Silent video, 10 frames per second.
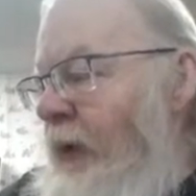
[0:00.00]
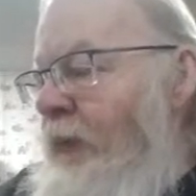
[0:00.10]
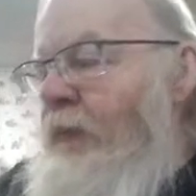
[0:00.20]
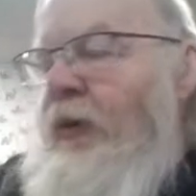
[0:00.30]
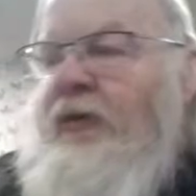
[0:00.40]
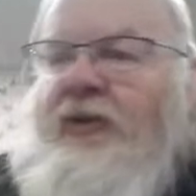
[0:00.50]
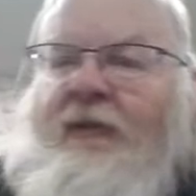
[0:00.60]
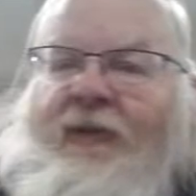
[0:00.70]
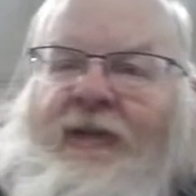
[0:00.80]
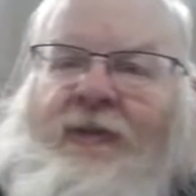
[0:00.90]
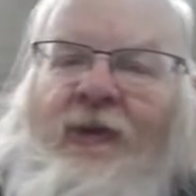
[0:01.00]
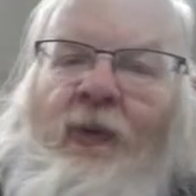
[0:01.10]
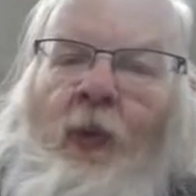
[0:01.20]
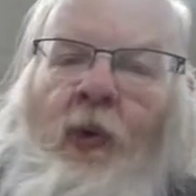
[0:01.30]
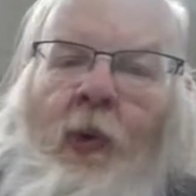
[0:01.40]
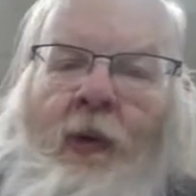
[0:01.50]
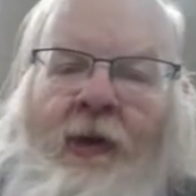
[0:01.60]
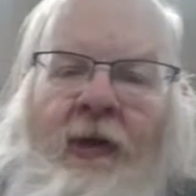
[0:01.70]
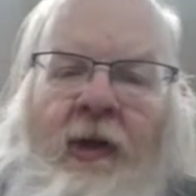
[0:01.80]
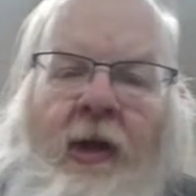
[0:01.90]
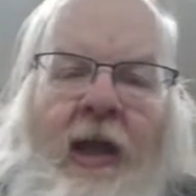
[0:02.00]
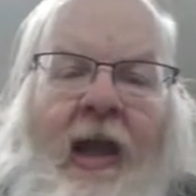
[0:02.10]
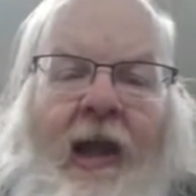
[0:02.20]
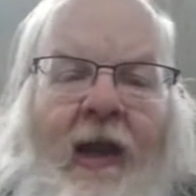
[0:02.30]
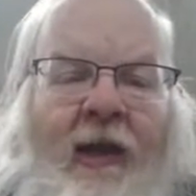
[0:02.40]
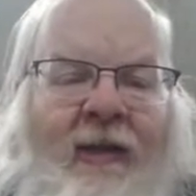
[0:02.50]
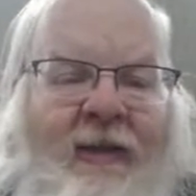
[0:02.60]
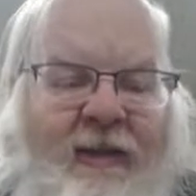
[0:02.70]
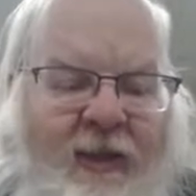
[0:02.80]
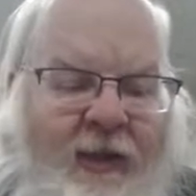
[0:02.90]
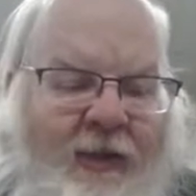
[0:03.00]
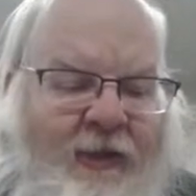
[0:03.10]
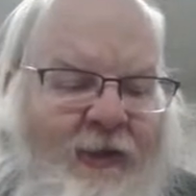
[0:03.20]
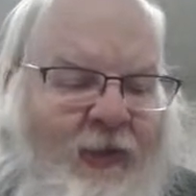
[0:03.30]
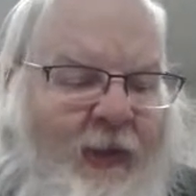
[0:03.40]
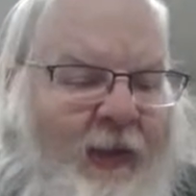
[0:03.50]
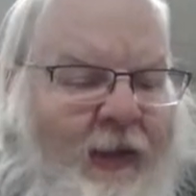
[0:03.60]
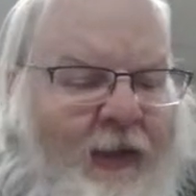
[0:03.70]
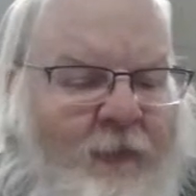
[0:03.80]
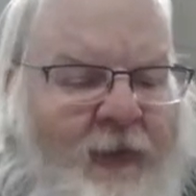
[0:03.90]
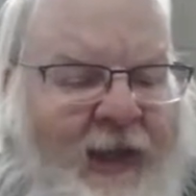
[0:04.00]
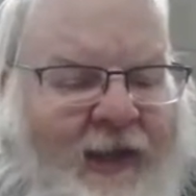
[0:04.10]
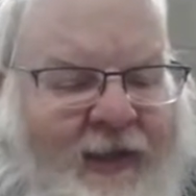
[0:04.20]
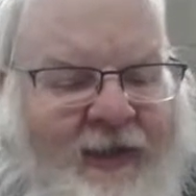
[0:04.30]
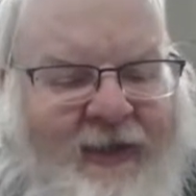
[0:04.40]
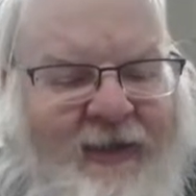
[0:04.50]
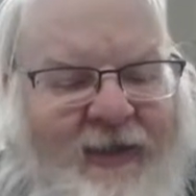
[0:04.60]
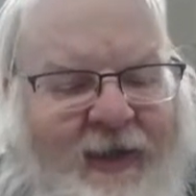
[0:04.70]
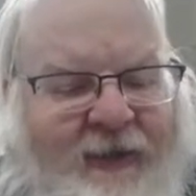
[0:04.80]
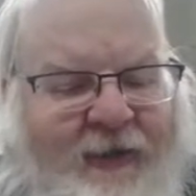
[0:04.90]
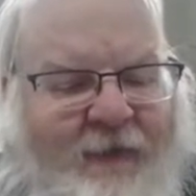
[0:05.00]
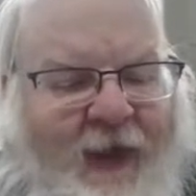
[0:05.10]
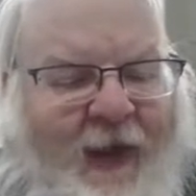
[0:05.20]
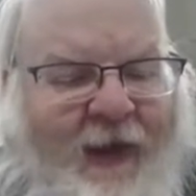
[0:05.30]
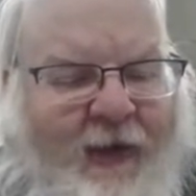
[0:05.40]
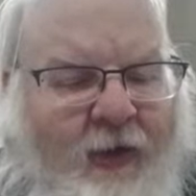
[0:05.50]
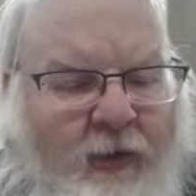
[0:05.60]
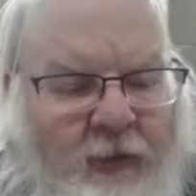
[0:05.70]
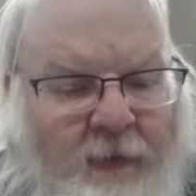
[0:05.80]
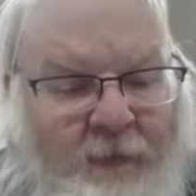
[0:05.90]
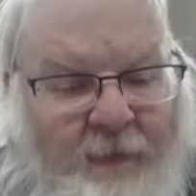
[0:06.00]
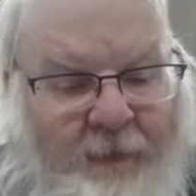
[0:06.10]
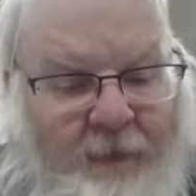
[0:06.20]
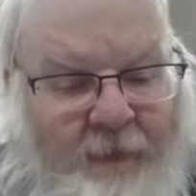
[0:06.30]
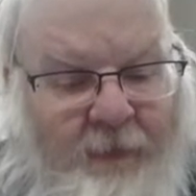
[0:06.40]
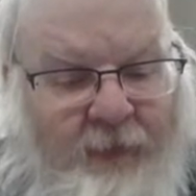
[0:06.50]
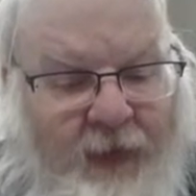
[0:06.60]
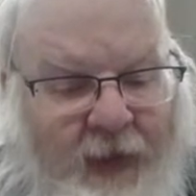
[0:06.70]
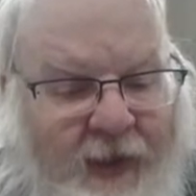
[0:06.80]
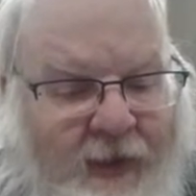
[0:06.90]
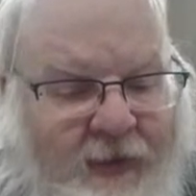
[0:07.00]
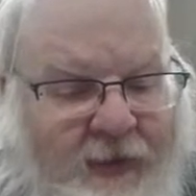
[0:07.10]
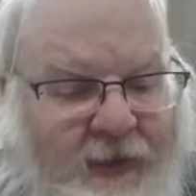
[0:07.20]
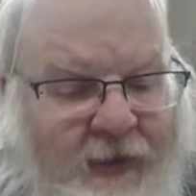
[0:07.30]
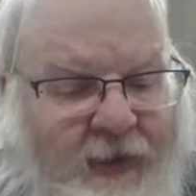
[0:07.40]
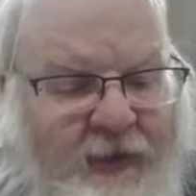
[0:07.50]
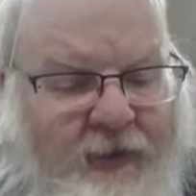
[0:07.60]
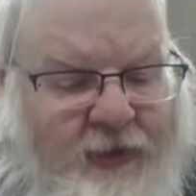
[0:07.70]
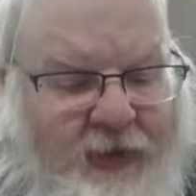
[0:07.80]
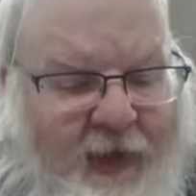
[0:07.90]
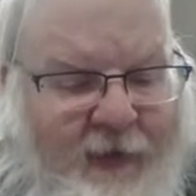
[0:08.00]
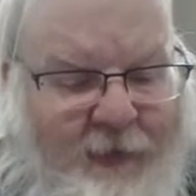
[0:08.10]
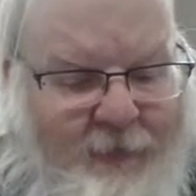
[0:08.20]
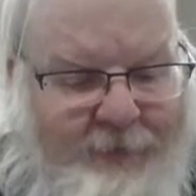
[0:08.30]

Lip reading: but most of his were unsigned, but had a distinctive hair and ear style,